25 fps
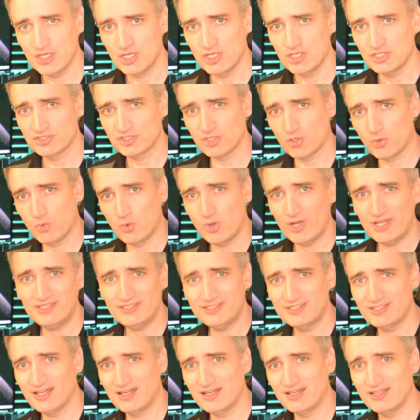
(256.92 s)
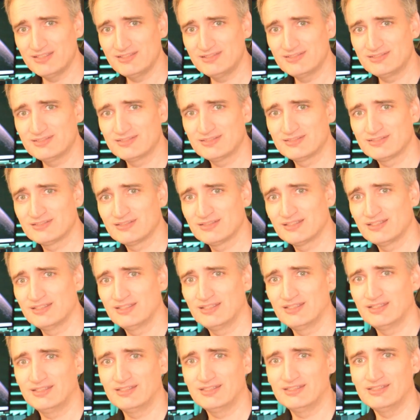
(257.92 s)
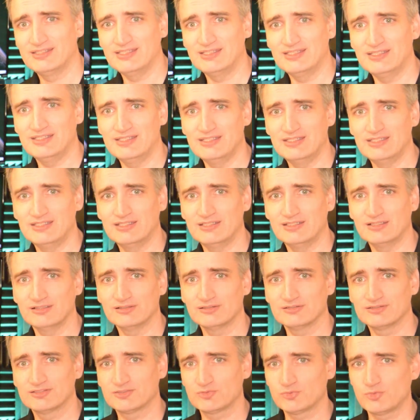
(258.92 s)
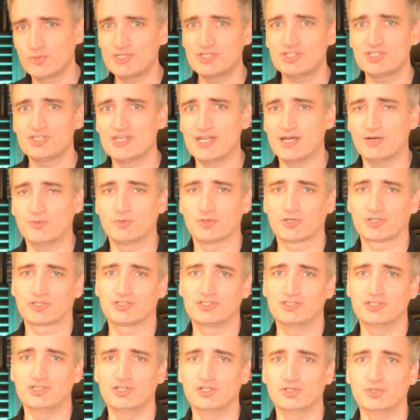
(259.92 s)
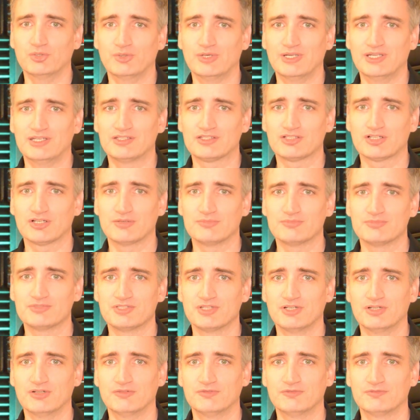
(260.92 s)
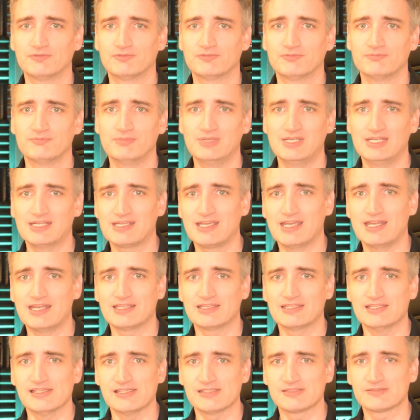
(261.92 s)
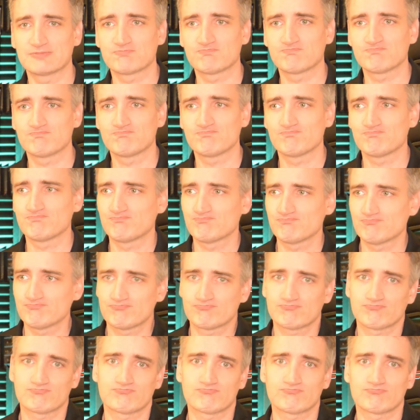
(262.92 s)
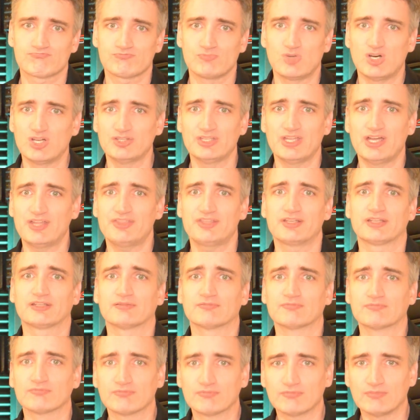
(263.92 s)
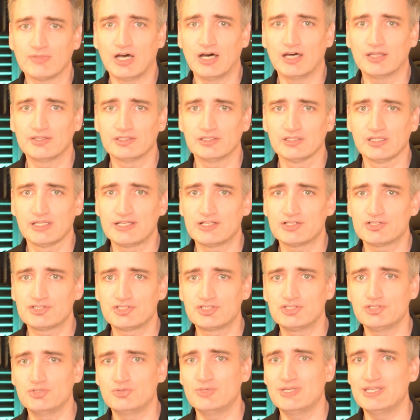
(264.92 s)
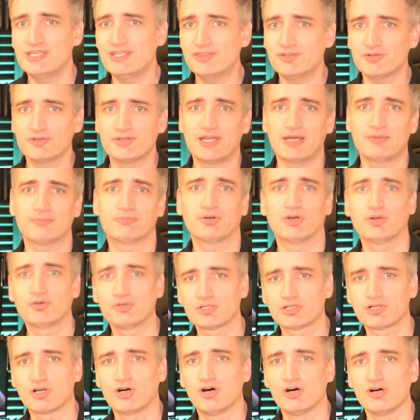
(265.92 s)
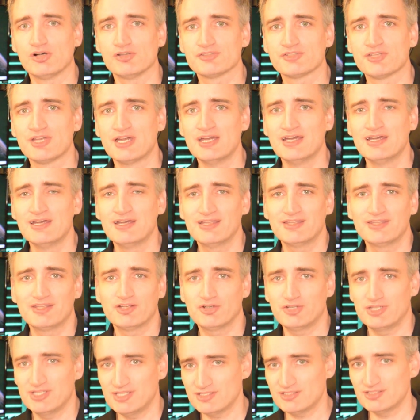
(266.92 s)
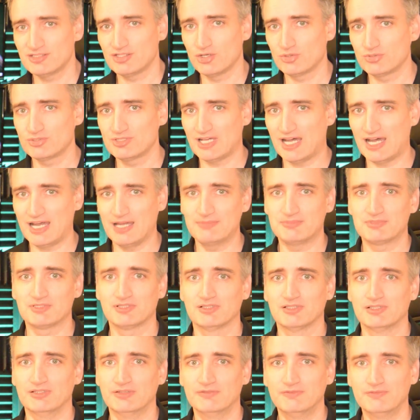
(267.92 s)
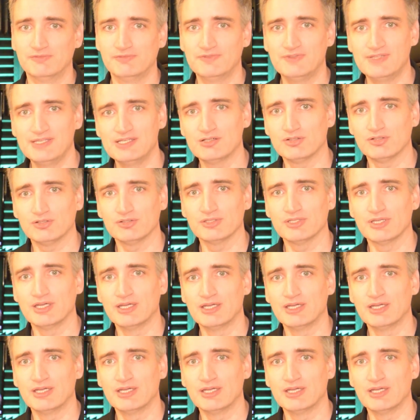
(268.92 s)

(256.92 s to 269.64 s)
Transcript: So what does the switch network do in terms of mitigating this? Well, nothing. On the Layer 2 Ethernet protocols, there is no time to live field.